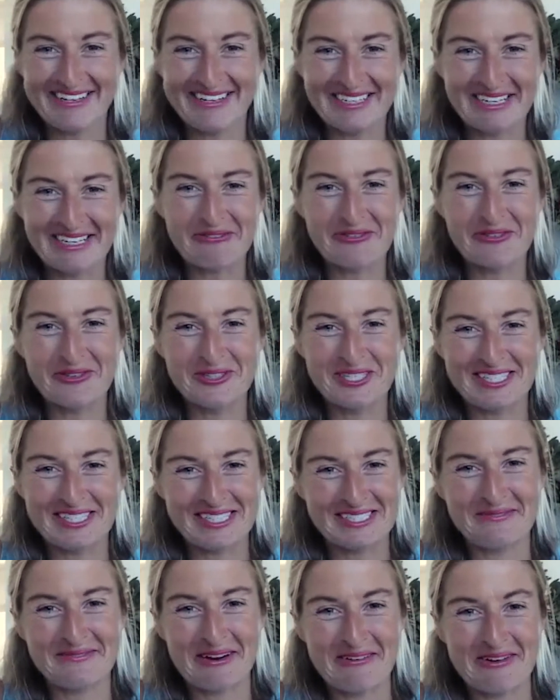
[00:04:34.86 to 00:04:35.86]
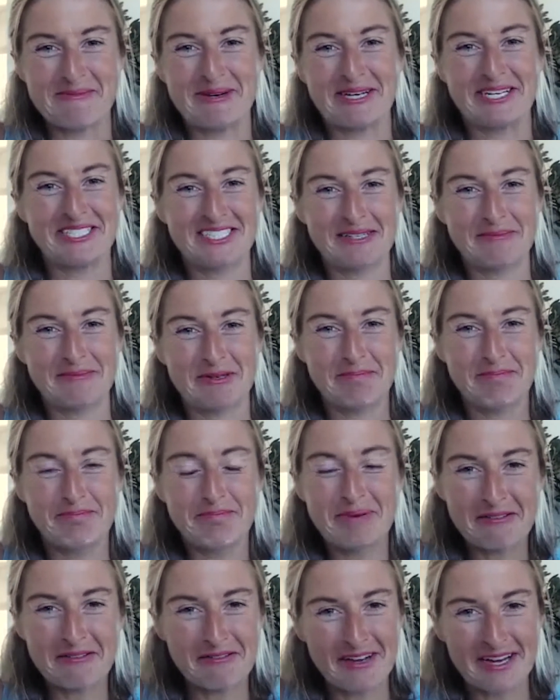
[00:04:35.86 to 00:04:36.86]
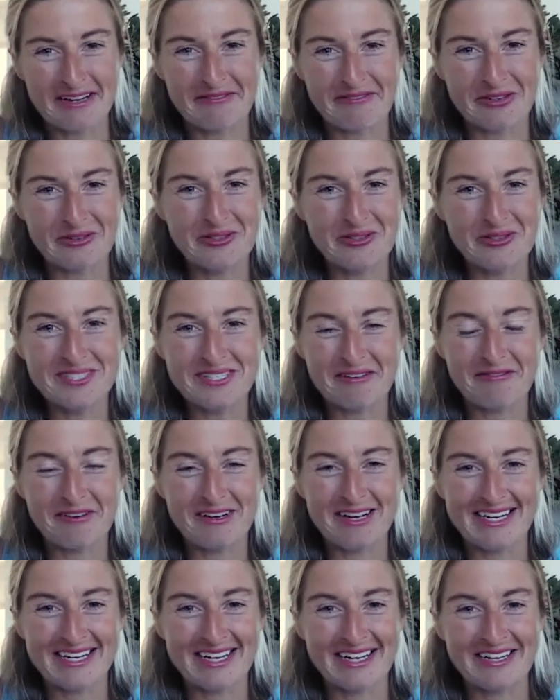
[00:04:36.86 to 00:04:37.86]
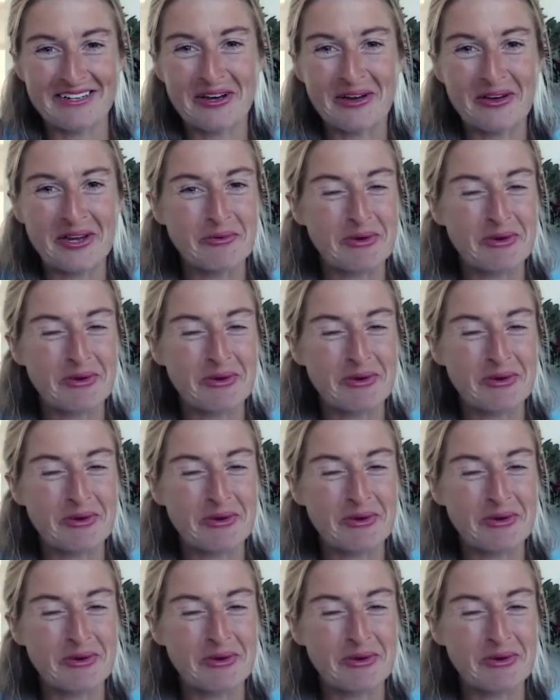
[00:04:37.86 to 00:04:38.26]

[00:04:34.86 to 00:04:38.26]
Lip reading: Looking forward to this very much. I'm a big fan of yours. I feel like I know you.